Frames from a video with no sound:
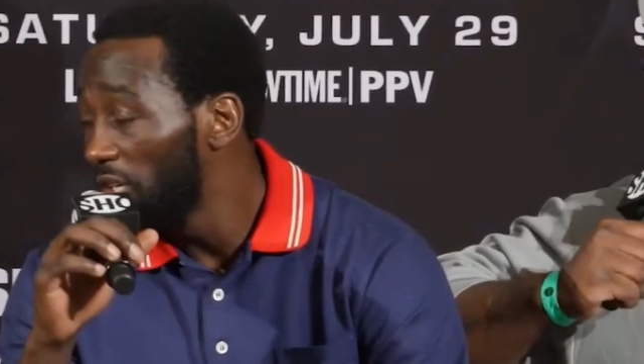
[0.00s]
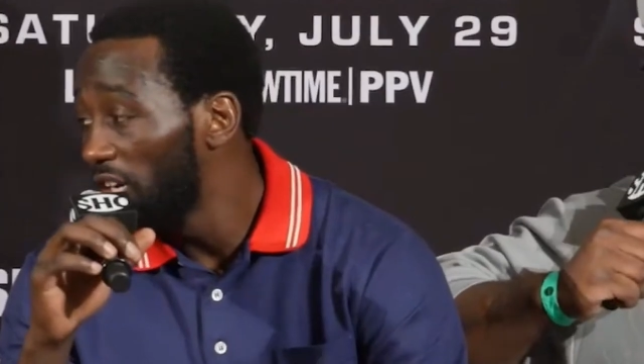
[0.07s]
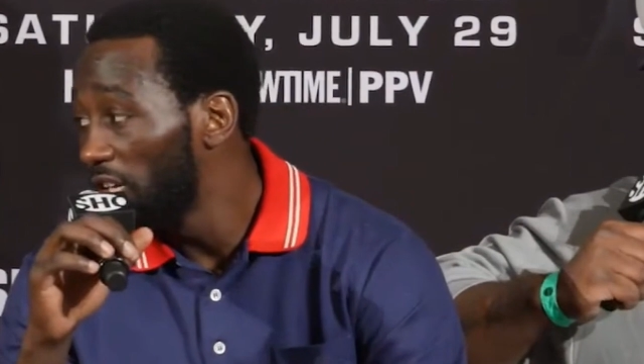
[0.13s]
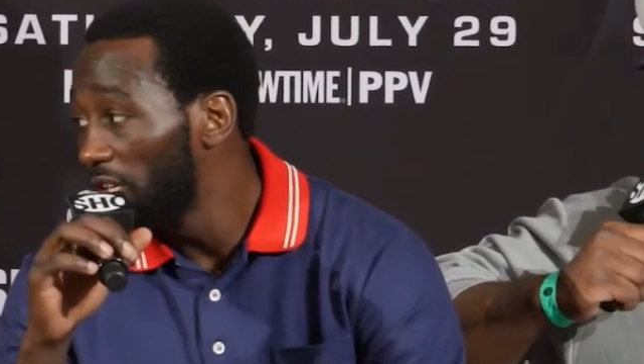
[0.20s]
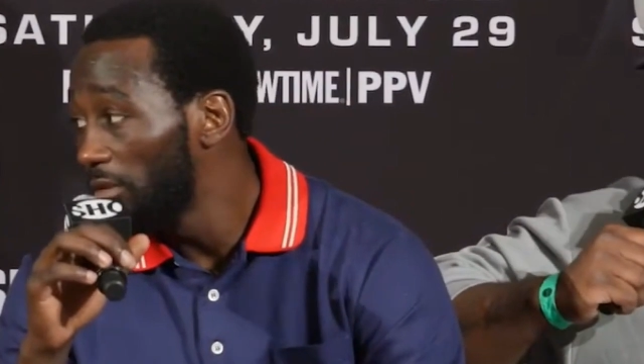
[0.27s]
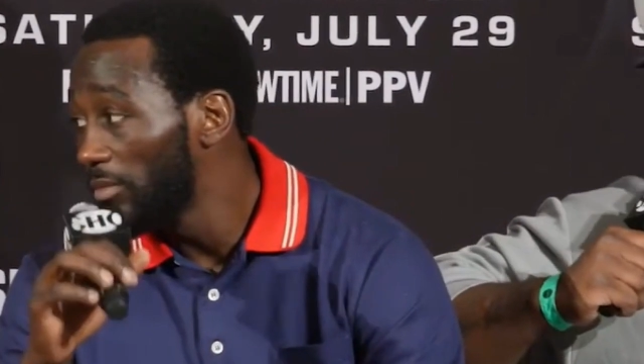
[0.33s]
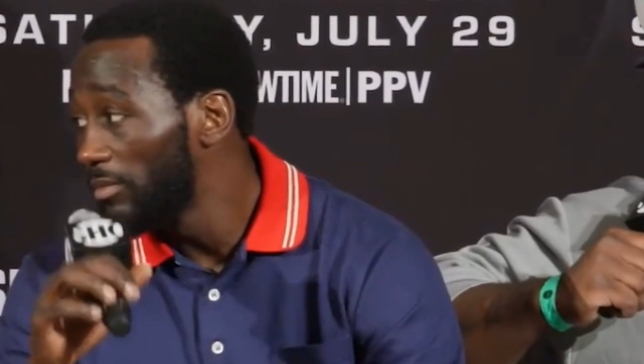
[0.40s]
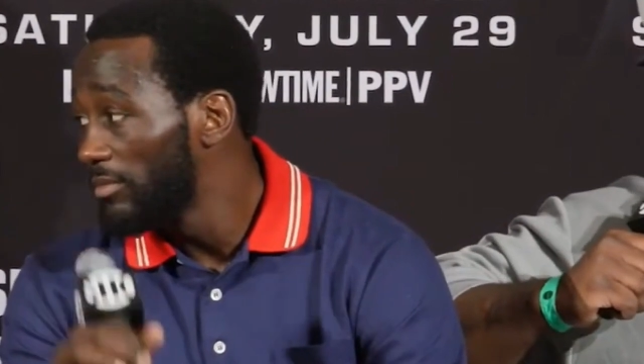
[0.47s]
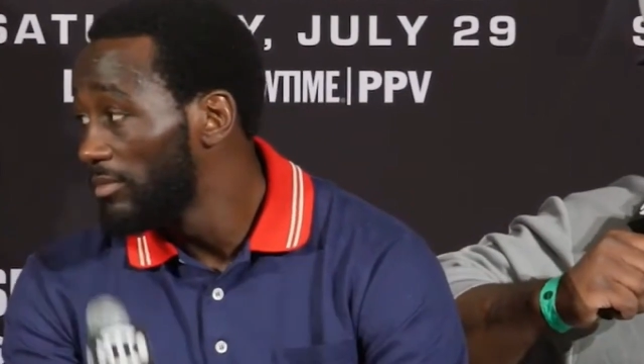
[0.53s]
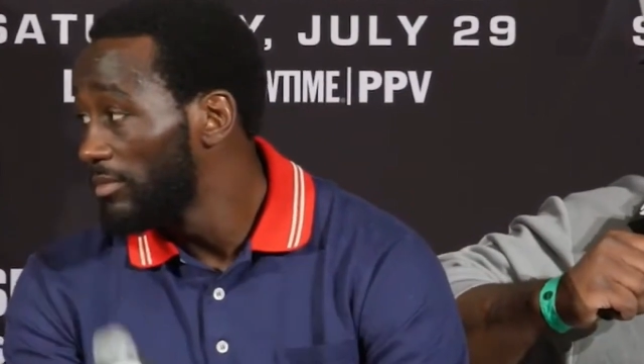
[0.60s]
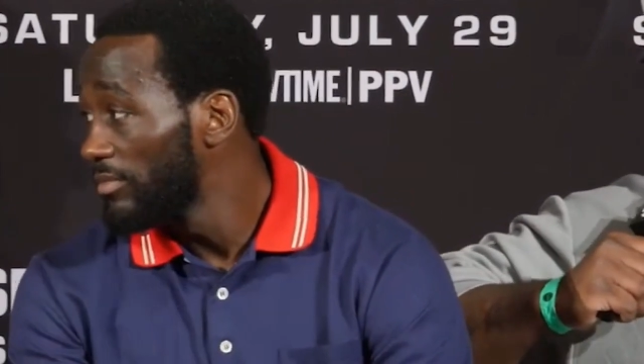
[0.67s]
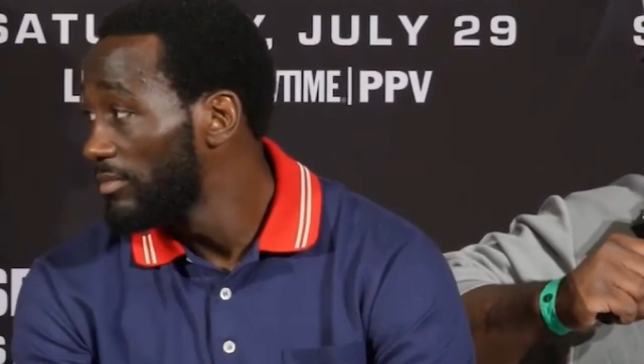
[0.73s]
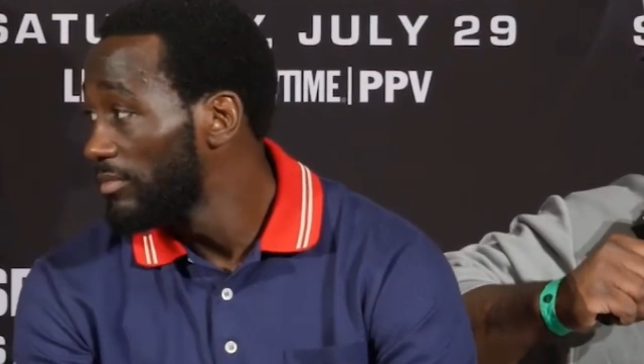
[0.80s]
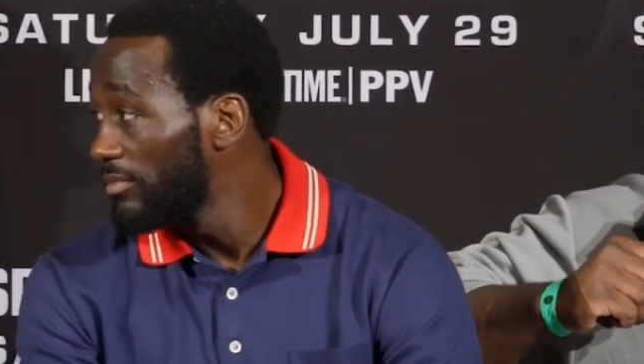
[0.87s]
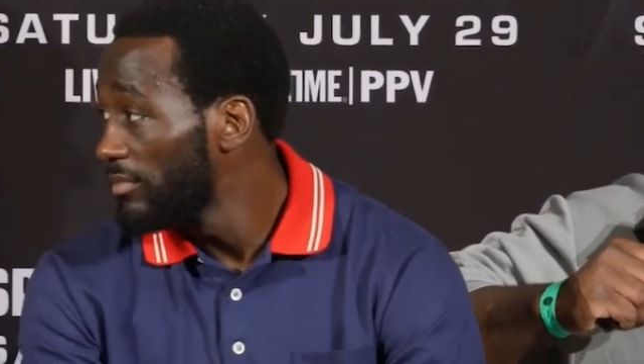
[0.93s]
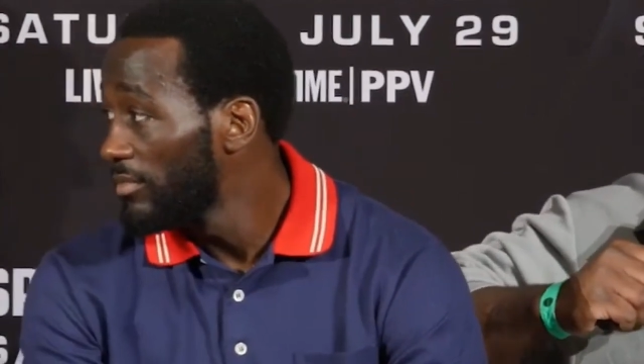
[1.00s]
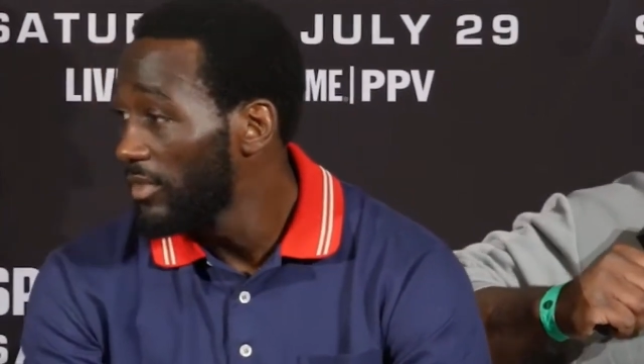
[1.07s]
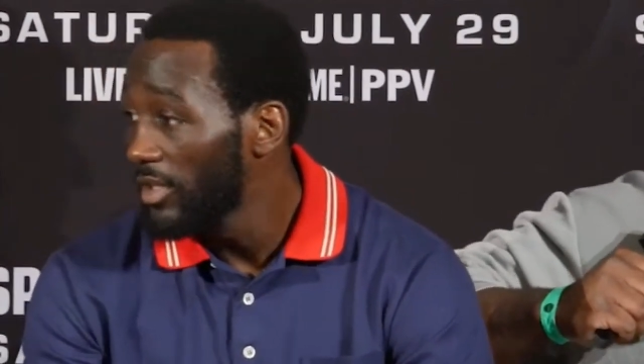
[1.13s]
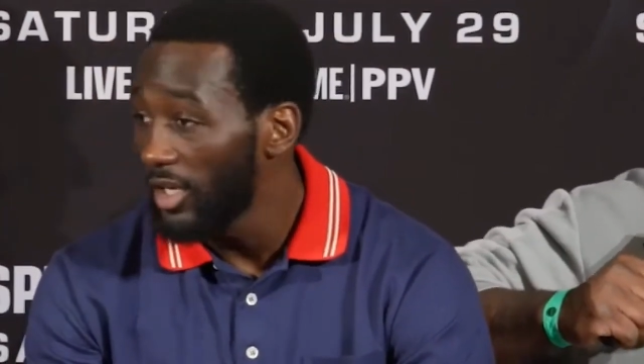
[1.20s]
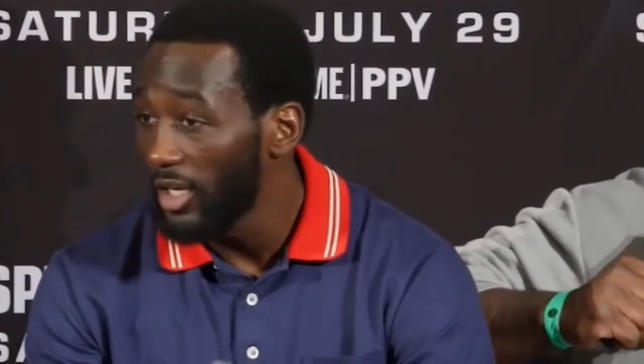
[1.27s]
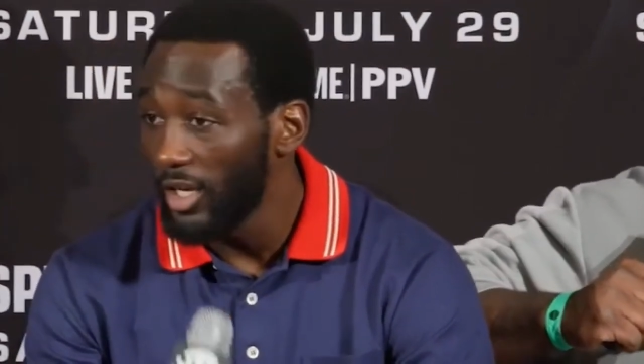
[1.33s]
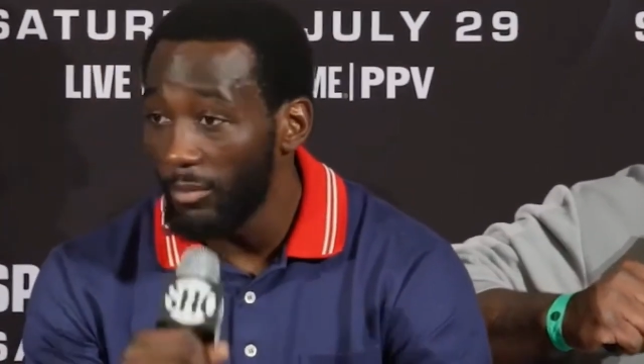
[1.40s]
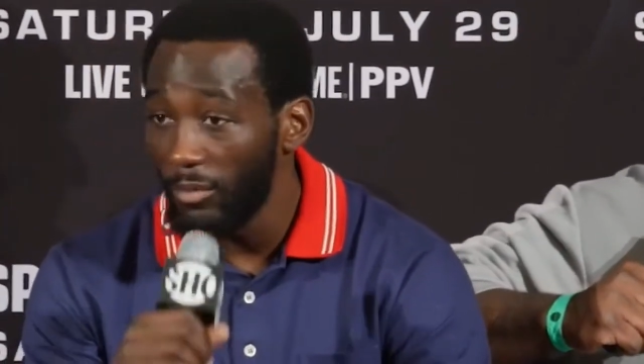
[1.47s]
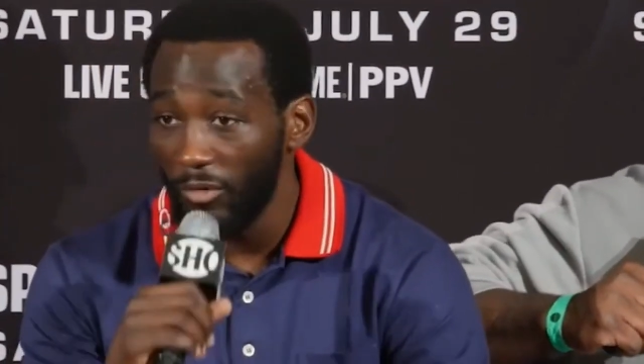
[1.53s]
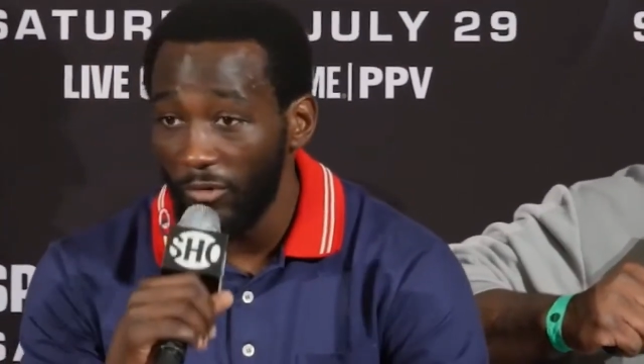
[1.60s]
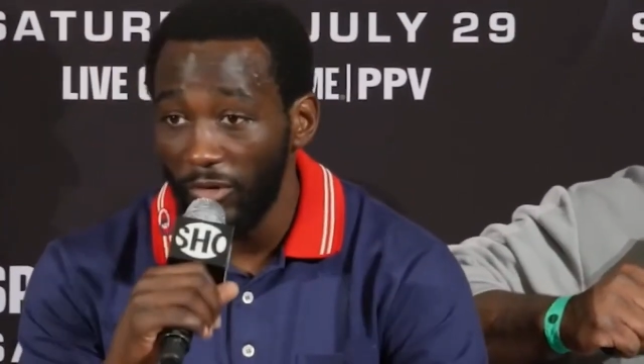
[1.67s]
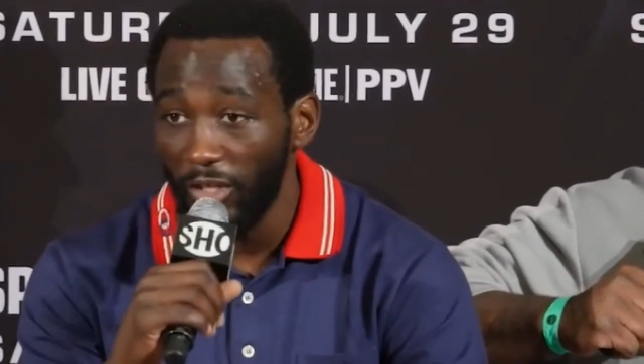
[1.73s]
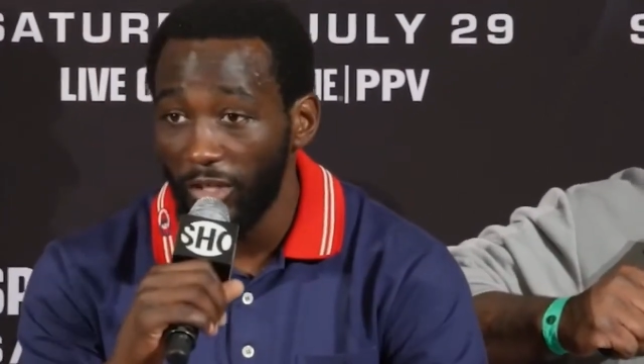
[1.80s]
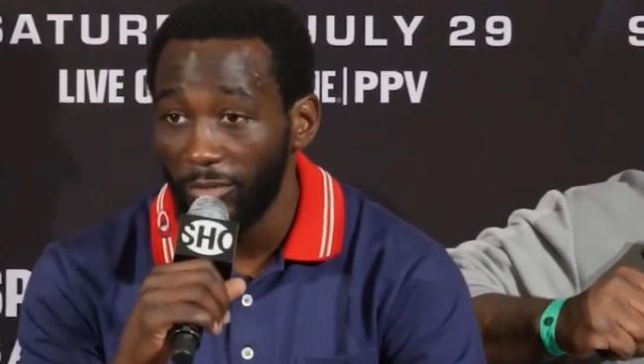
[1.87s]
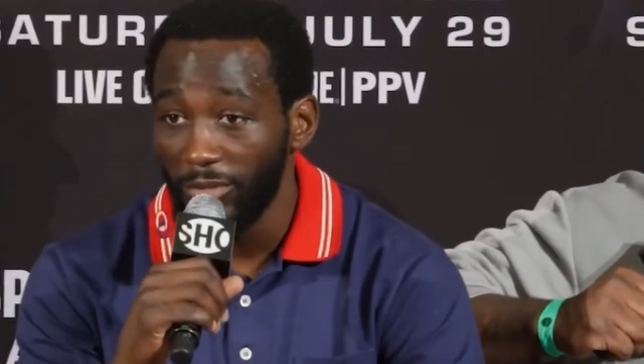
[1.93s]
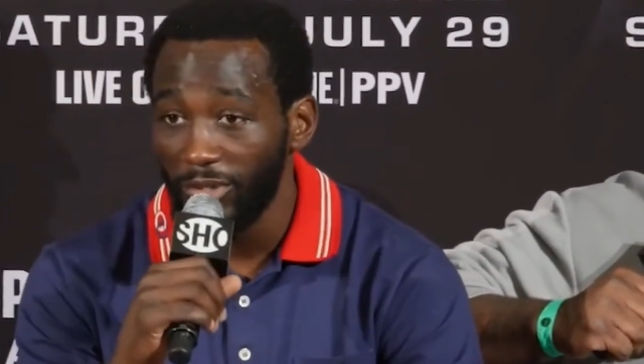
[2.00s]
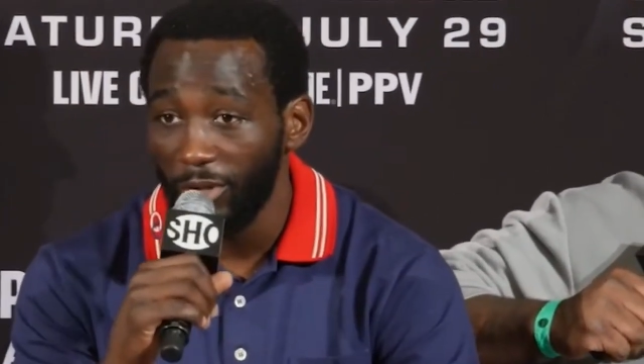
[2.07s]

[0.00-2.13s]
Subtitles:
gut him. And I'm gonna feed him